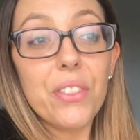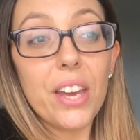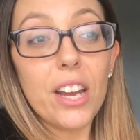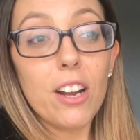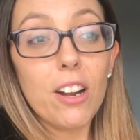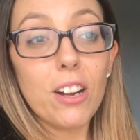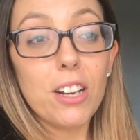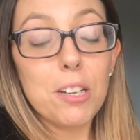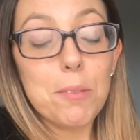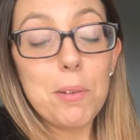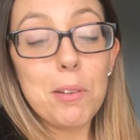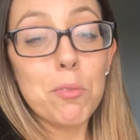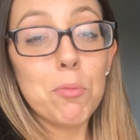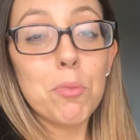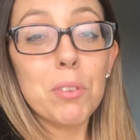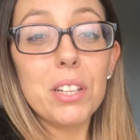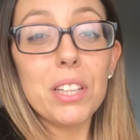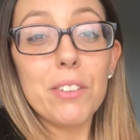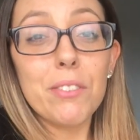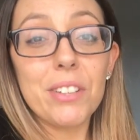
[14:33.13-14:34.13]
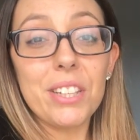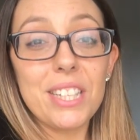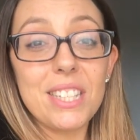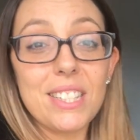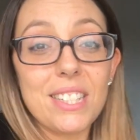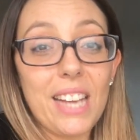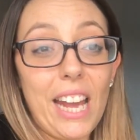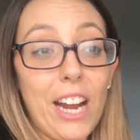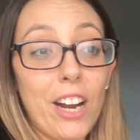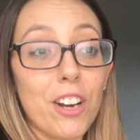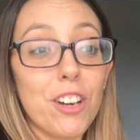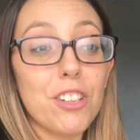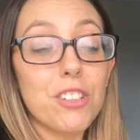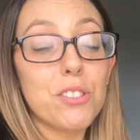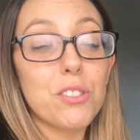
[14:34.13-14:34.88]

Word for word: They are gonna be really, really scared.